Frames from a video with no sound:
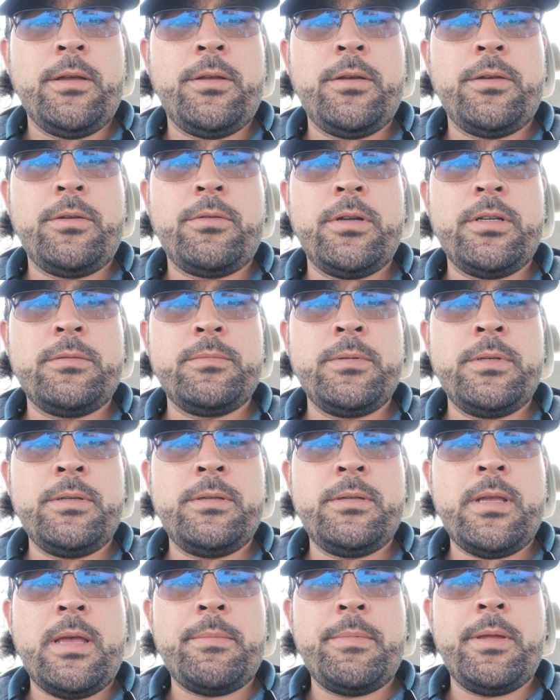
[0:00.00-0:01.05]
good
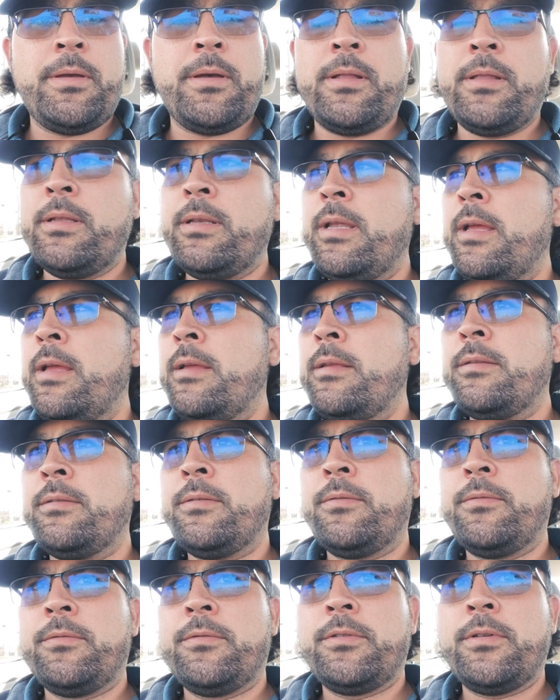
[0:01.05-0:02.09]
Christmas, happy
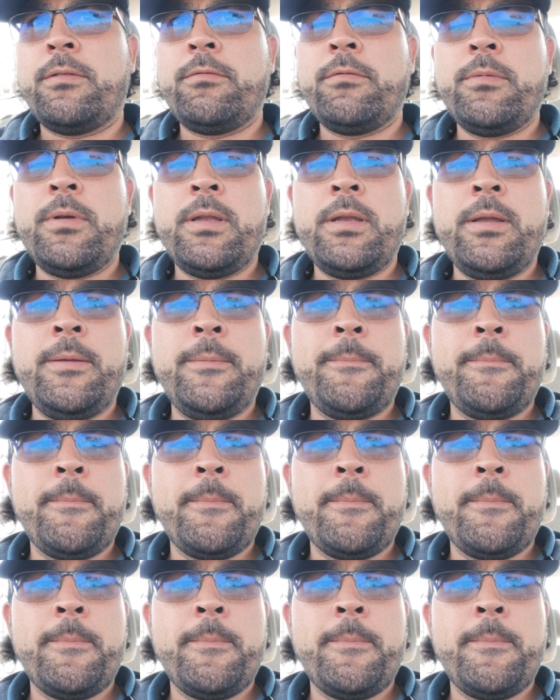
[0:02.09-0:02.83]
holidays to everybody.